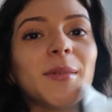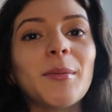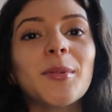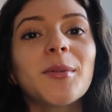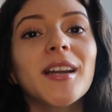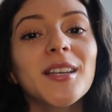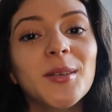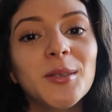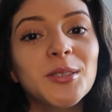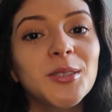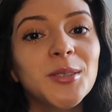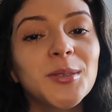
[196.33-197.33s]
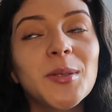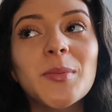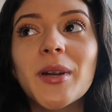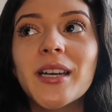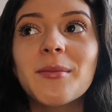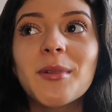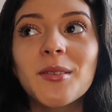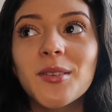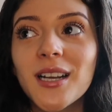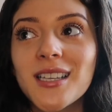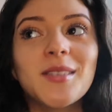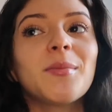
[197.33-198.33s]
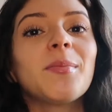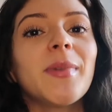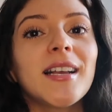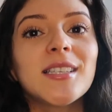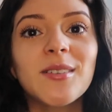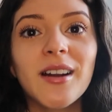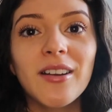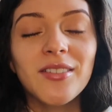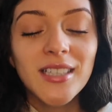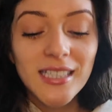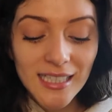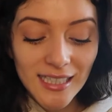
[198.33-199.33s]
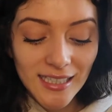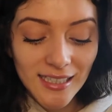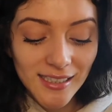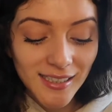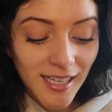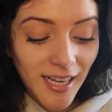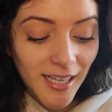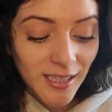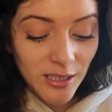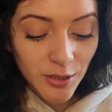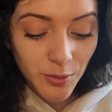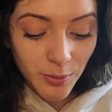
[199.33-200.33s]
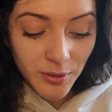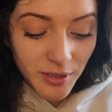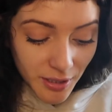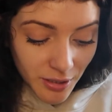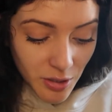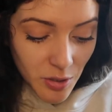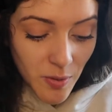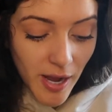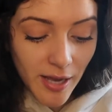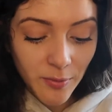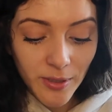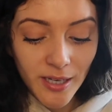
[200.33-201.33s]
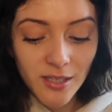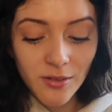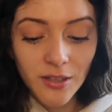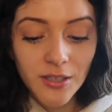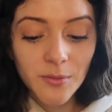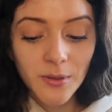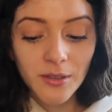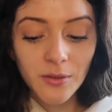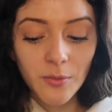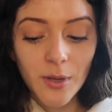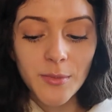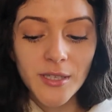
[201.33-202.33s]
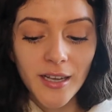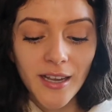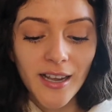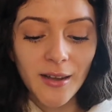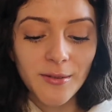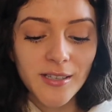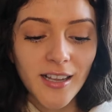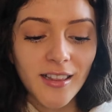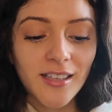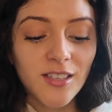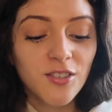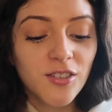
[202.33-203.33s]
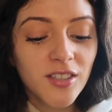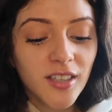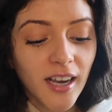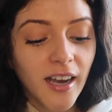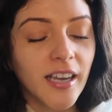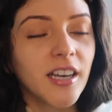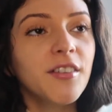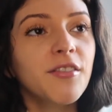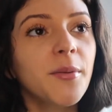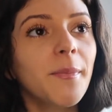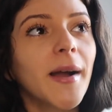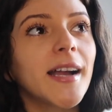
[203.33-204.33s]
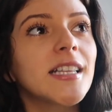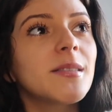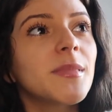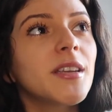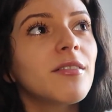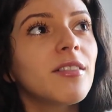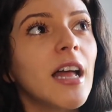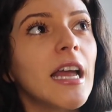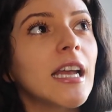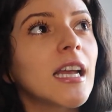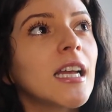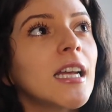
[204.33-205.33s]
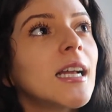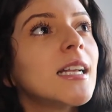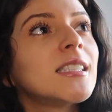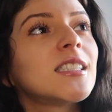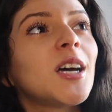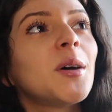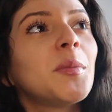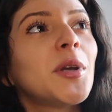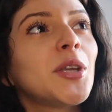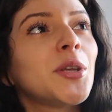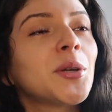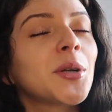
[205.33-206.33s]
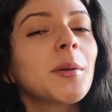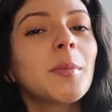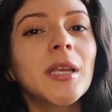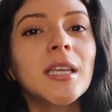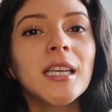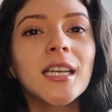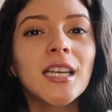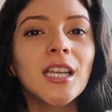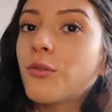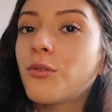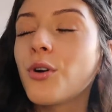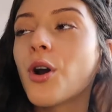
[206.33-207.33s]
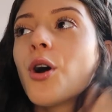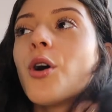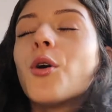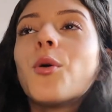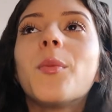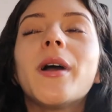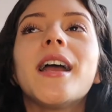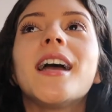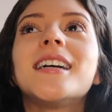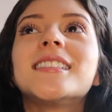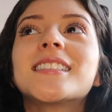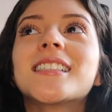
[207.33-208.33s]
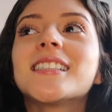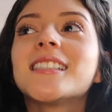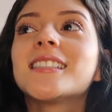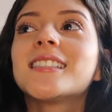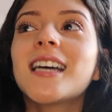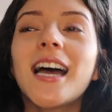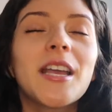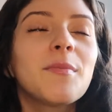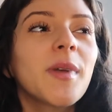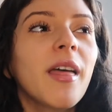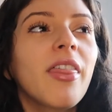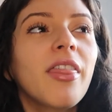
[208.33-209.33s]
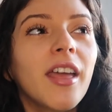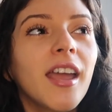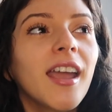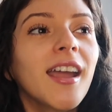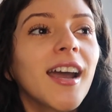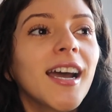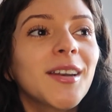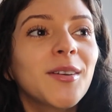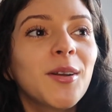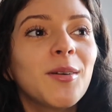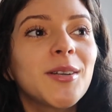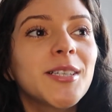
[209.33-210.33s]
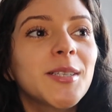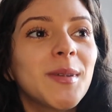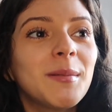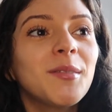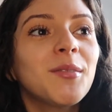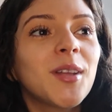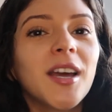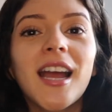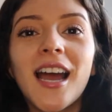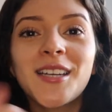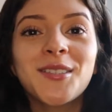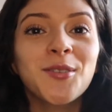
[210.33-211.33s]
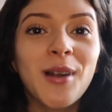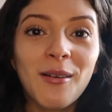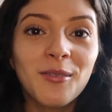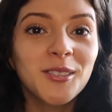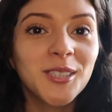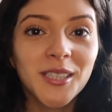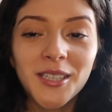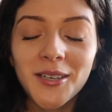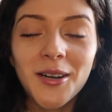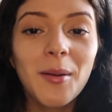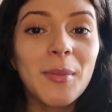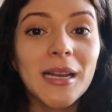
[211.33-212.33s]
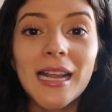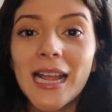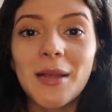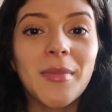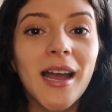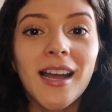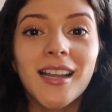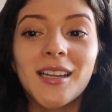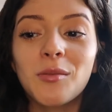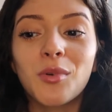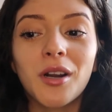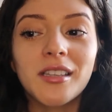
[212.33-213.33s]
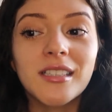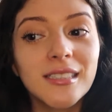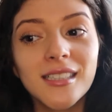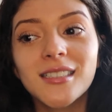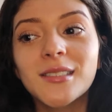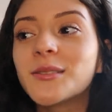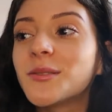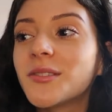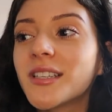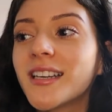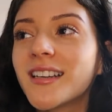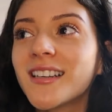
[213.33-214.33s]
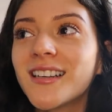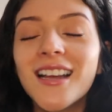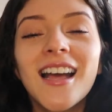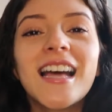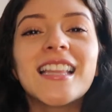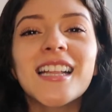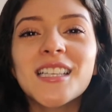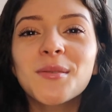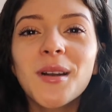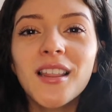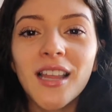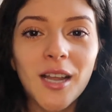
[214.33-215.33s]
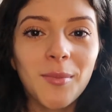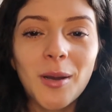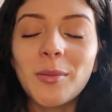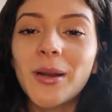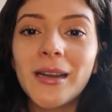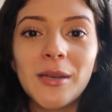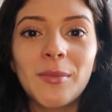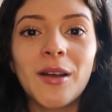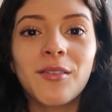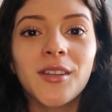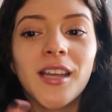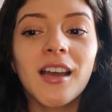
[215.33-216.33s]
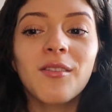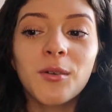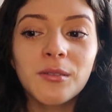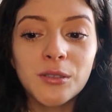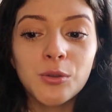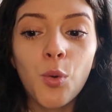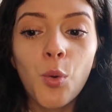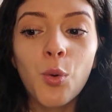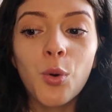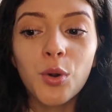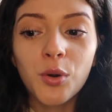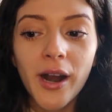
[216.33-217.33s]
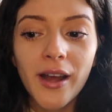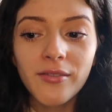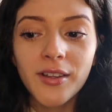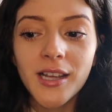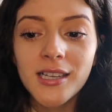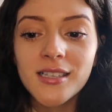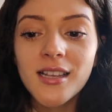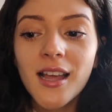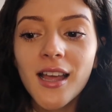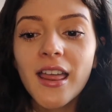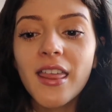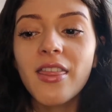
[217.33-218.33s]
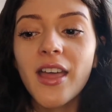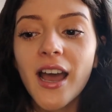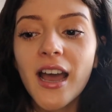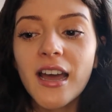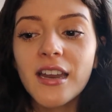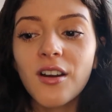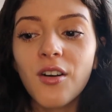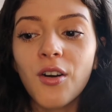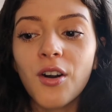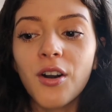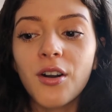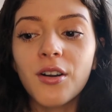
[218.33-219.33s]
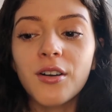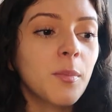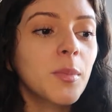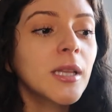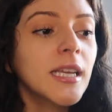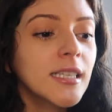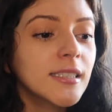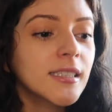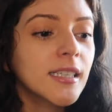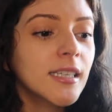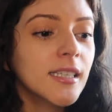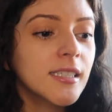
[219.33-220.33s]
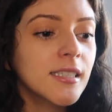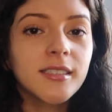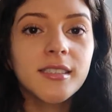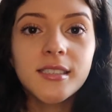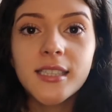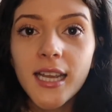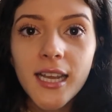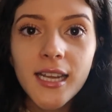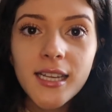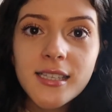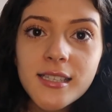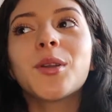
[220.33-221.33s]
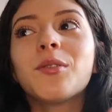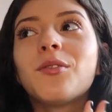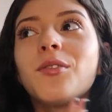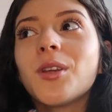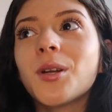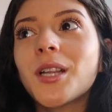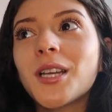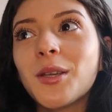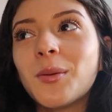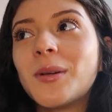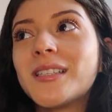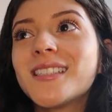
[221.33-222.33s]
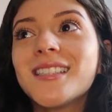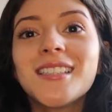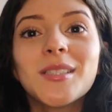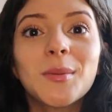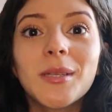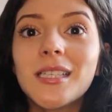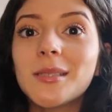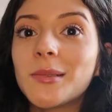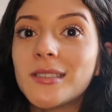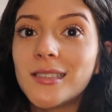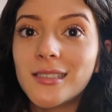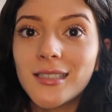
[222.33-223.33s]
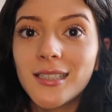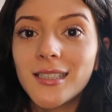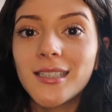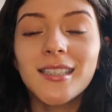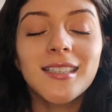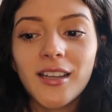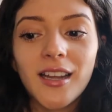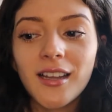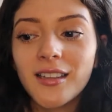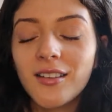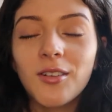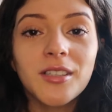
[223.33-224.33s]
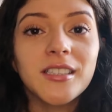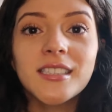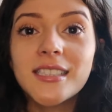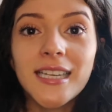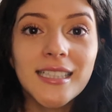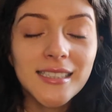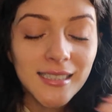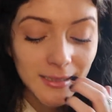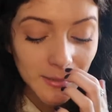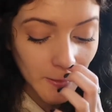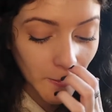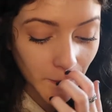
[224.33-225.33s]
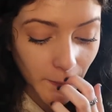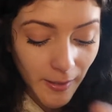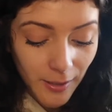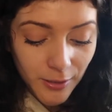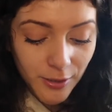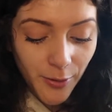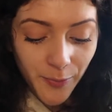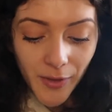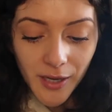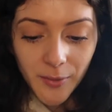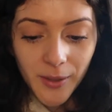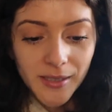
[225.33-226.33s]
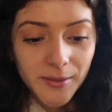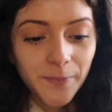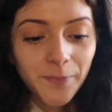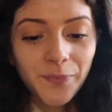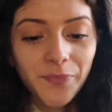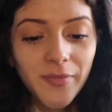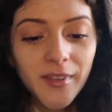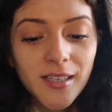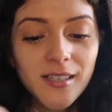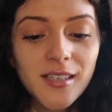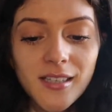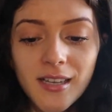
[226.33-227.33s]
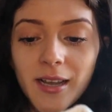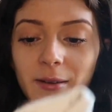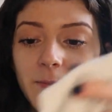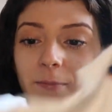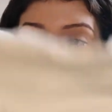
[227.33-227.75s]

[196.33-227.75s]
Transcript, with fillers: Remember when I told you Brandy Melville has the best graphic tees? They truly do. And when I saw this one on the website, I was like, this just kind of reminds me of like some European Rome-esque type thing. I don't know, it just made me feel like I traveled to Europe and came back and brought this as a souvenir. And that's what I like about Brandy Melville. They have all these cool graphics that are places, states. You can feel like you went to this place, but you didn't. Like all these states and stuff. So anyways, this is it.